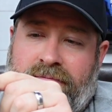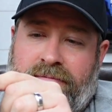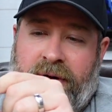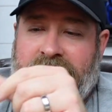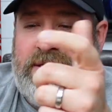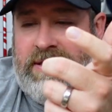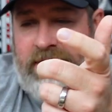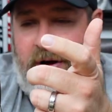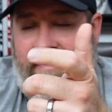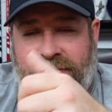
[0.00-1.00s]
But it
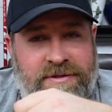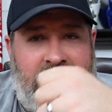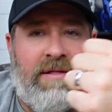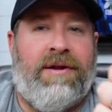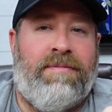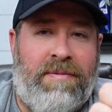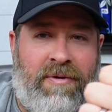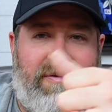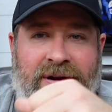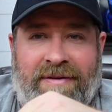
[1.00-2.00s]
still offers that little bit
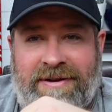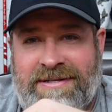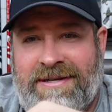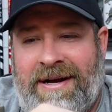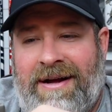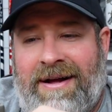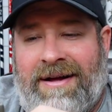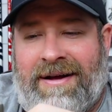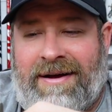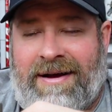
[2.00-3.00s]
more forgiveness,
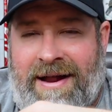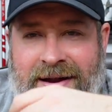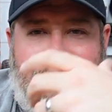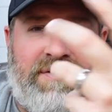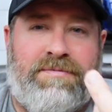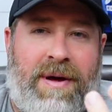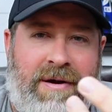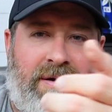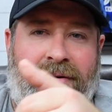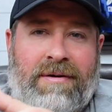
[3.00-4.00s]
and it offers
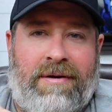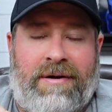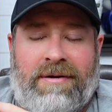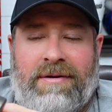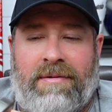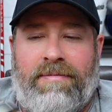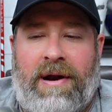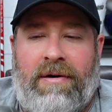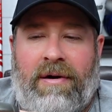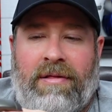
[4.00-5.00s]
better
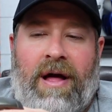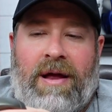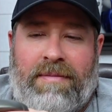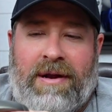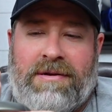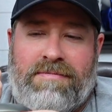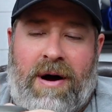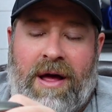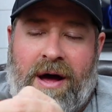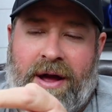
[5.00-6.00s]
alignment to
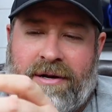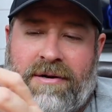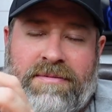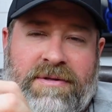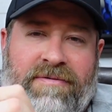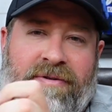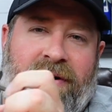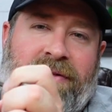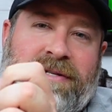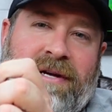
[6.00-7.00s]
my eye in terms of
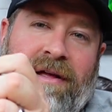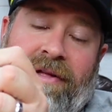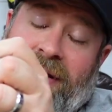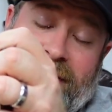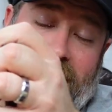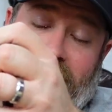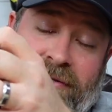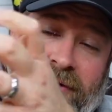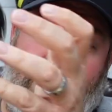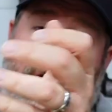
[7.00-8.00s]
the sight lines there.
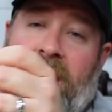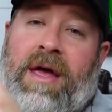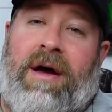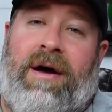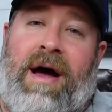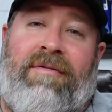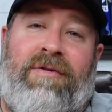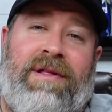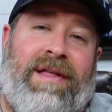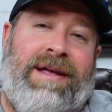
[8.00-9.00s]
So I
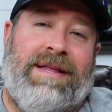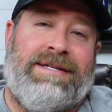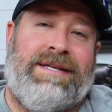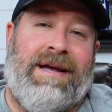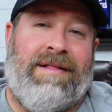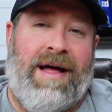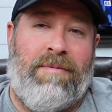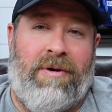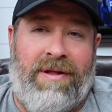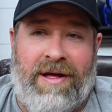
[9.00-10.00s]
really like this thing a
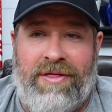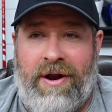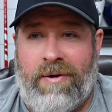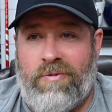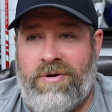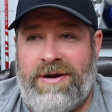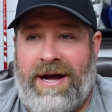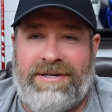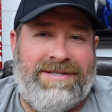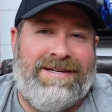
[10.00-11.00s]
lot more than I thought I would.
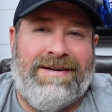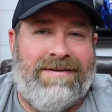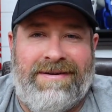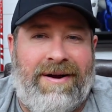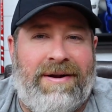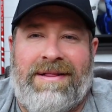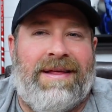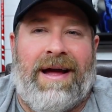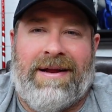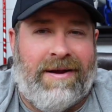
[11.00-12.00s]
I just didn't
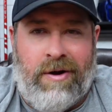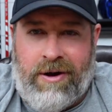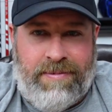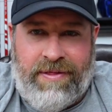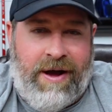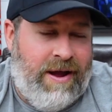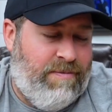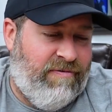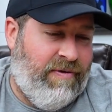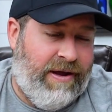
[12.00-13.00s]
think I'd get caught up on the
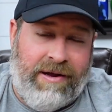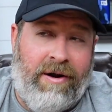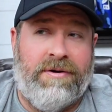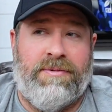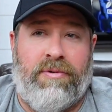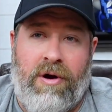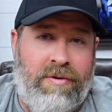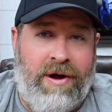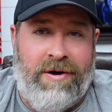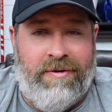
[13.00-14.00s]
hype of it's a
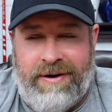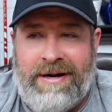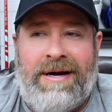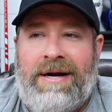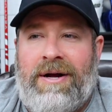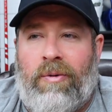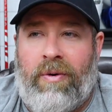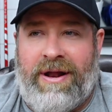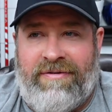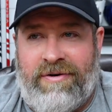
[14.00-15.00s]
Proto and
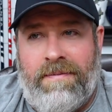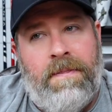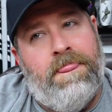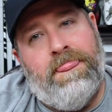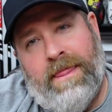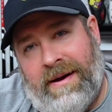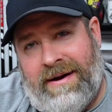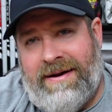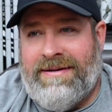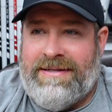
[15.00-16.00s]
whatever.
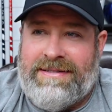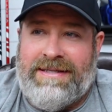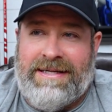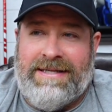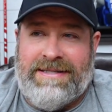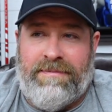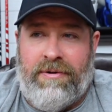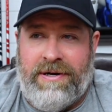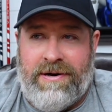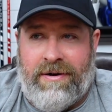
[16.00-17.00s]
It's a
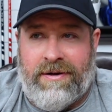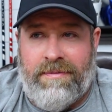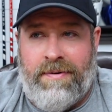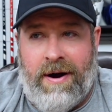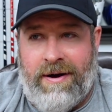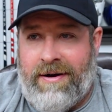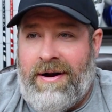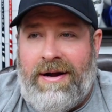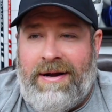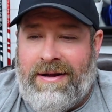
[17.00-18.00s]
pretty darn good putter.
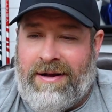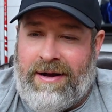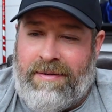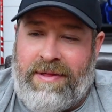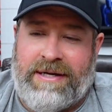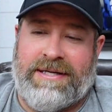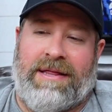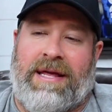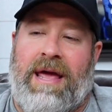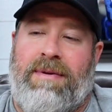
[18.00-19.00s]
And then it's
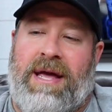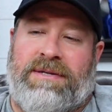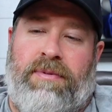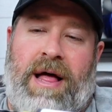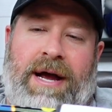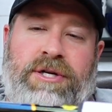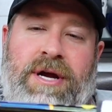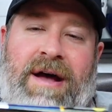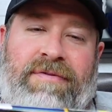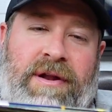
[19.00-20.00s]
got the KBS black
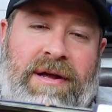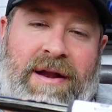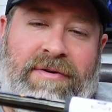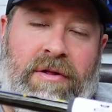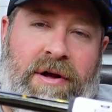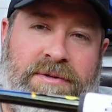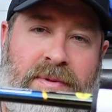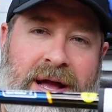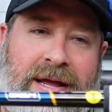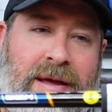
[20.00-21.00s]
shaft in it, kind of a gloss
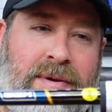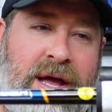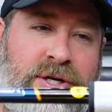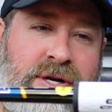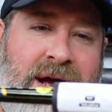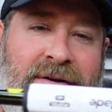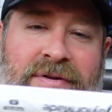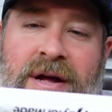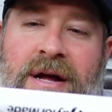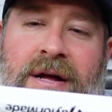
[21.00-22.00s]
black KBS
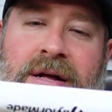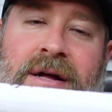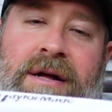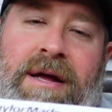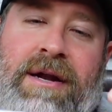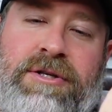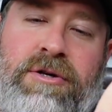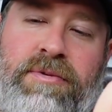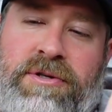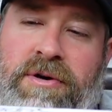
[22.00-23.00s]
shaft, and a
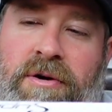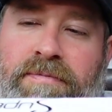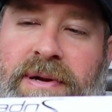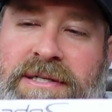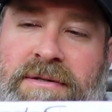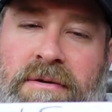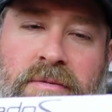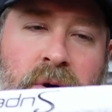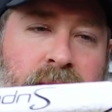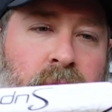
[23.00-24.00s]
Super Stroke
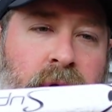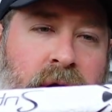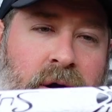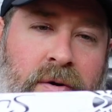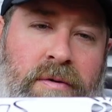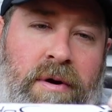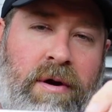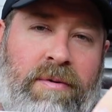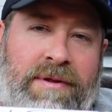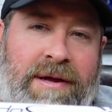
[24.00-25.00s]
Pistol
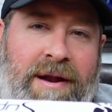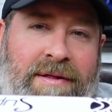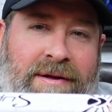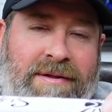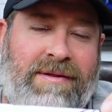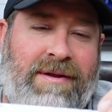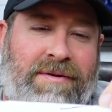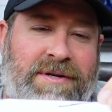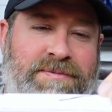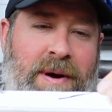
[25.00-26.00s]
1.0 with the kind of
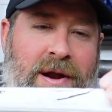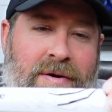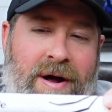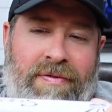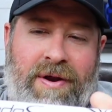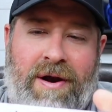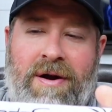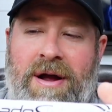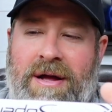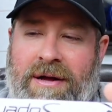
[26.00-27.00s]
the spider on
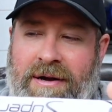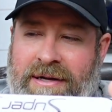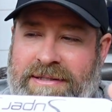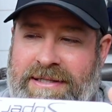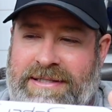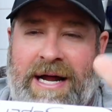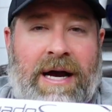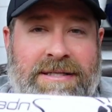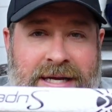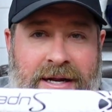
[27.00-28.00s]
there is the
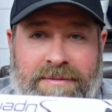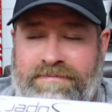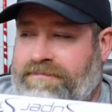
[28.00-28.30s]
stock setup.